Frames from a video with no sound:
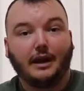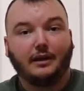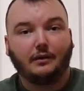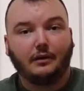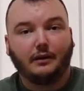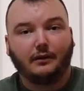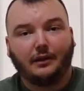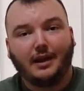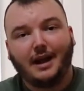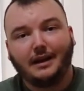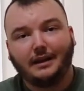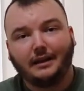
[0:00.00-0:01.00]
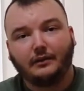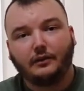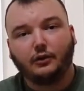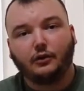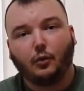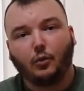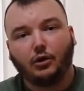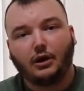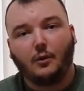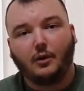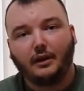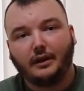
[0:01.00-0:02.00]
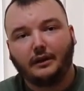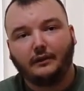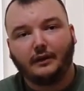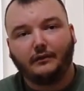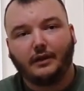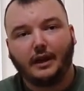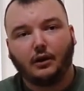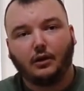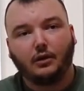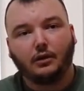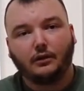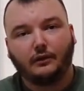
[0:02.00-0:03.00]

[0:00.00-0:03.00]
It is a lot easier to work on one of these if they are